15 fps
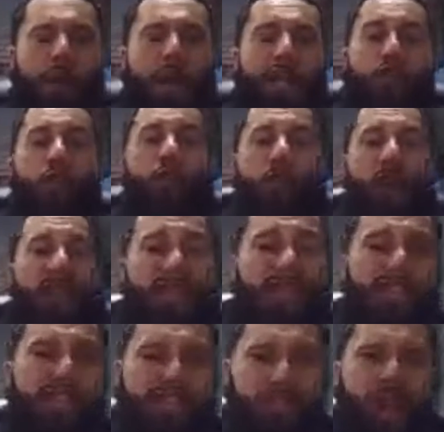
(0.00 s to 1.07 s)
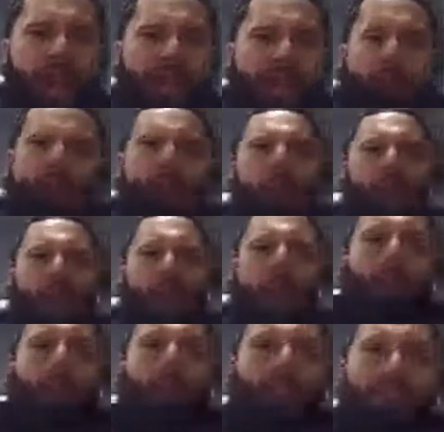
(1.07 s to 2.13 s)
When I do find to chill, I enjoy it.
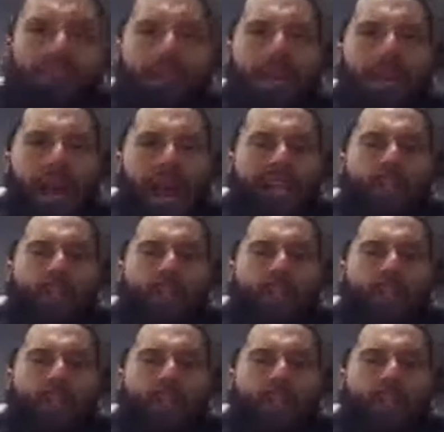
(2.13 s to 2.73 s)
I embrace it.